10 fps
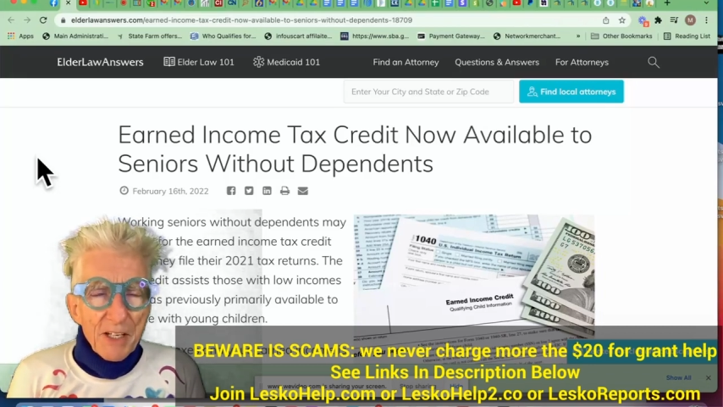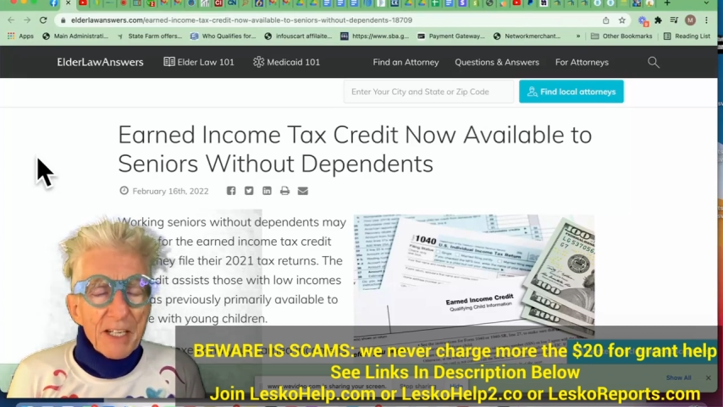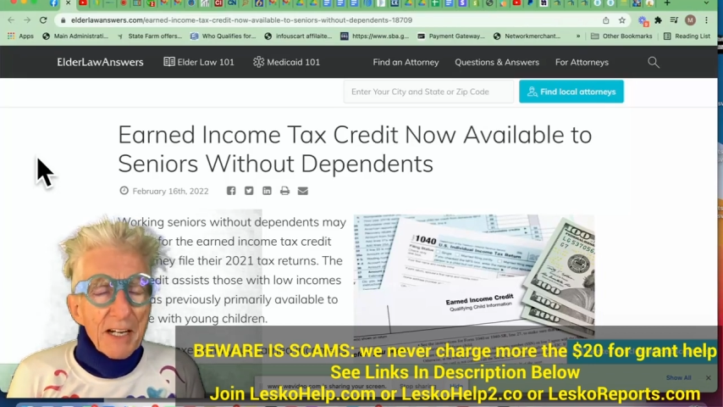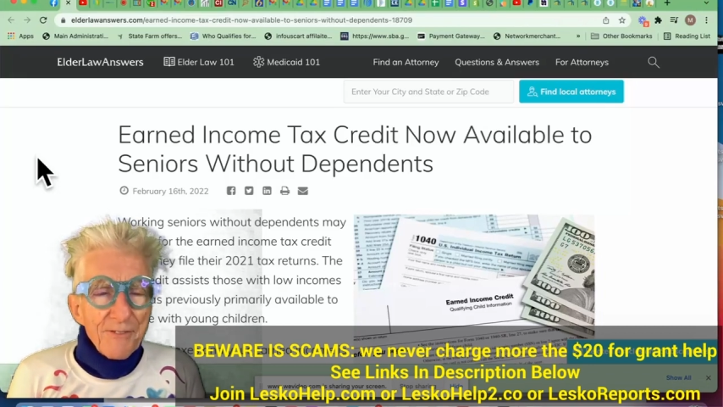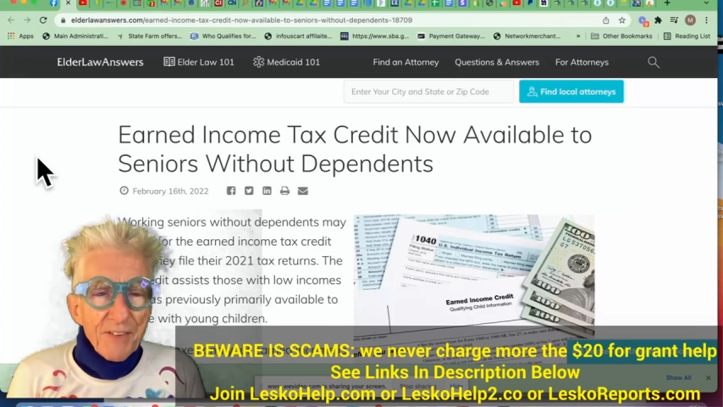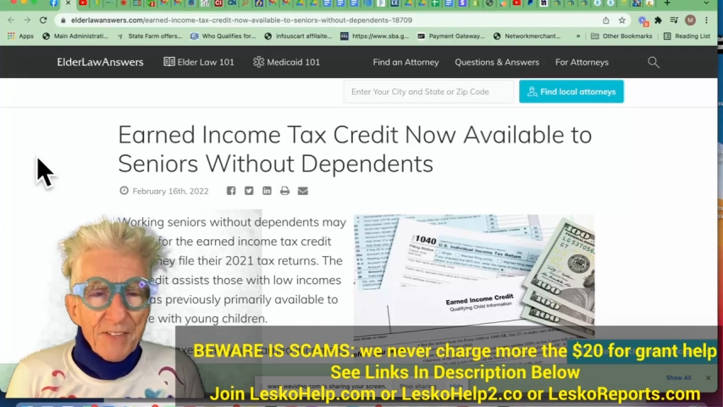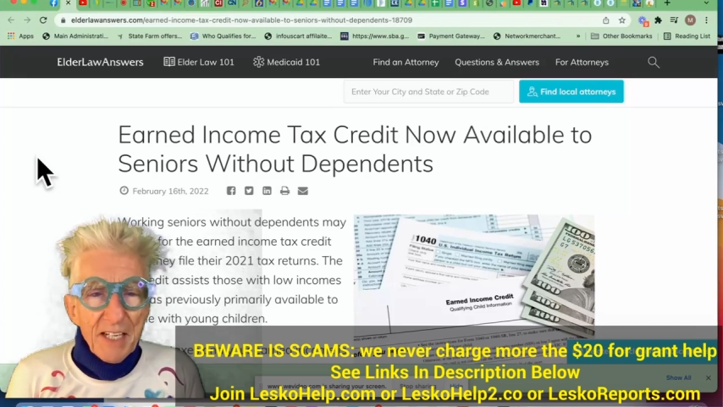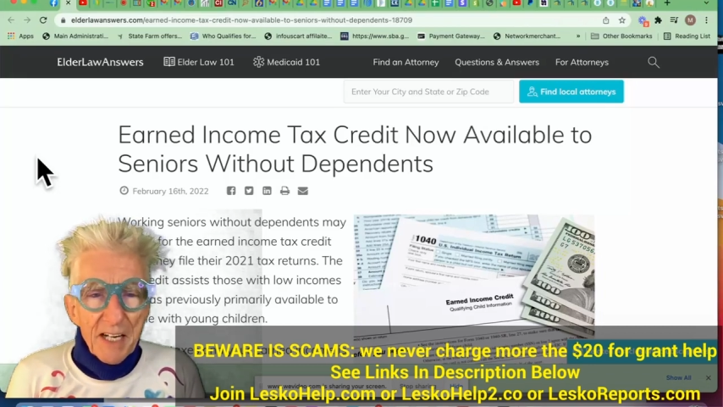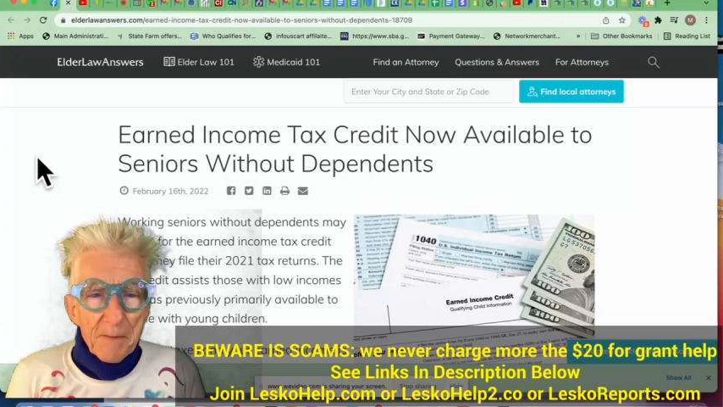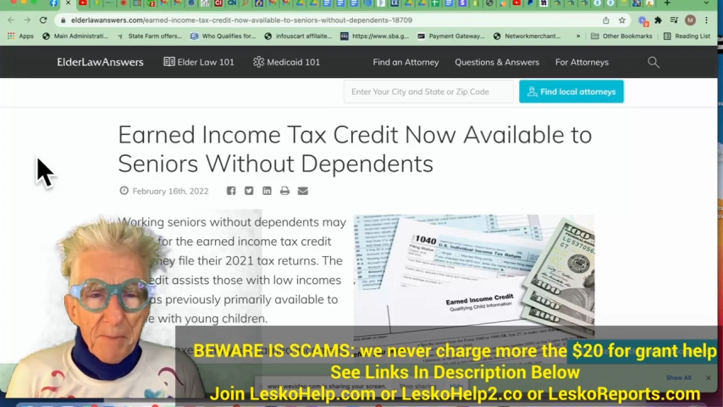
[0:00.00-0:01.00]
you get
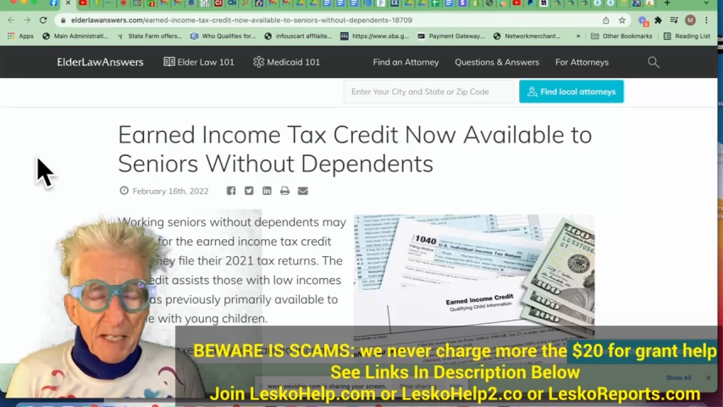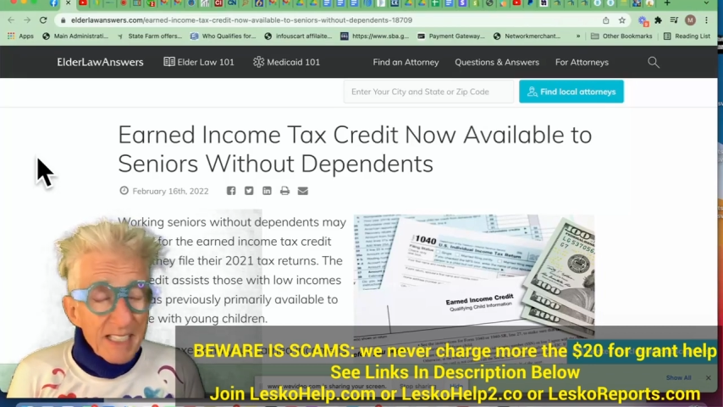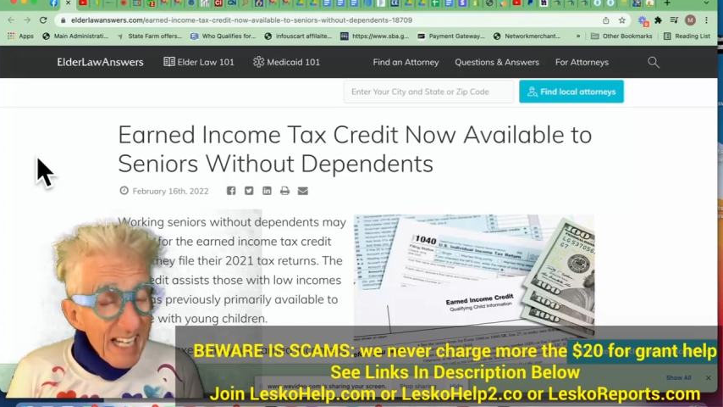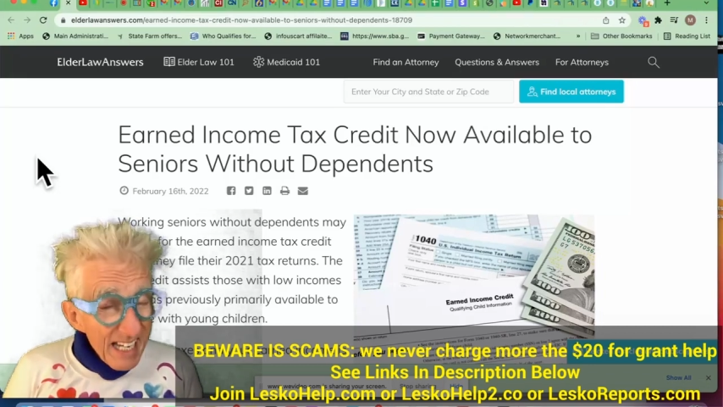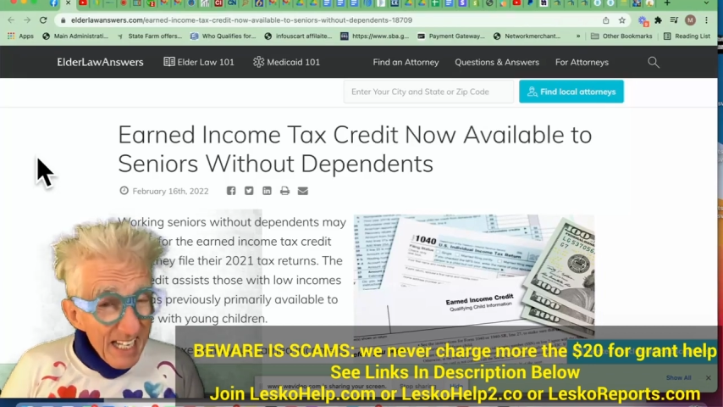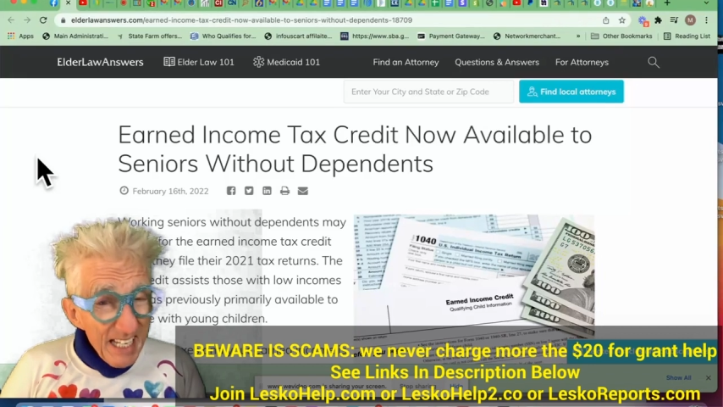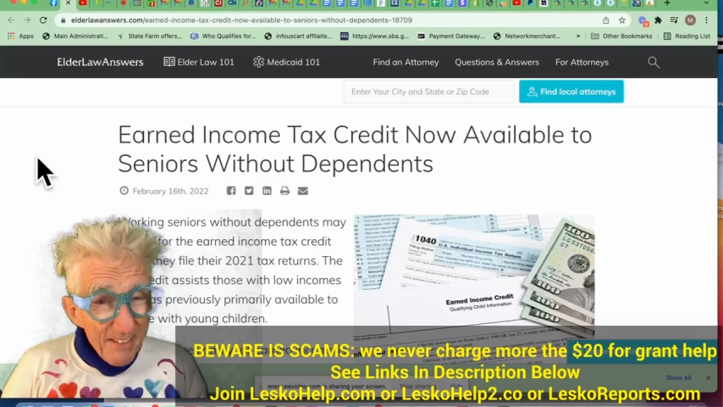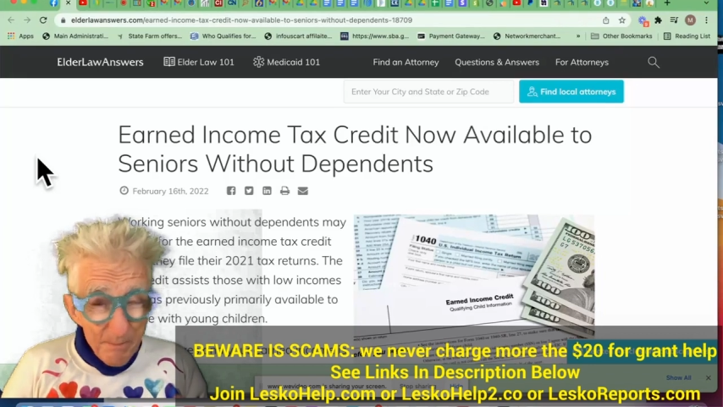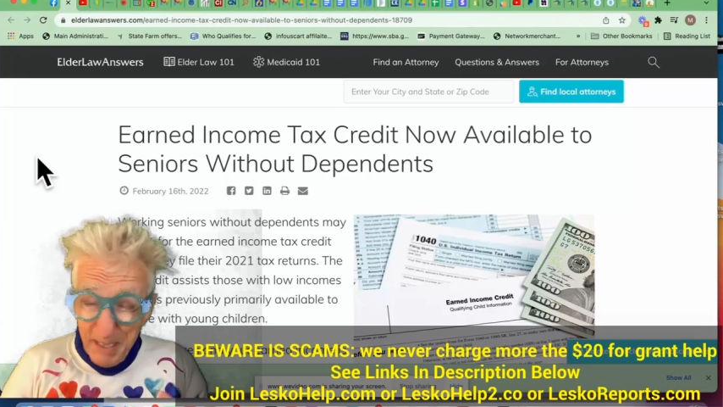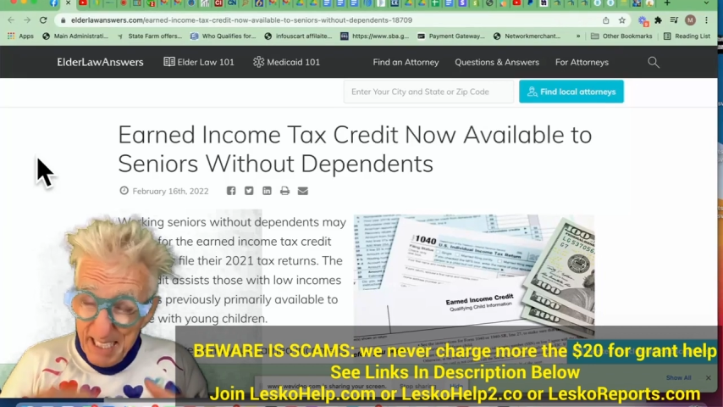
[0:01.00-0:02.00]
1500 bucks it,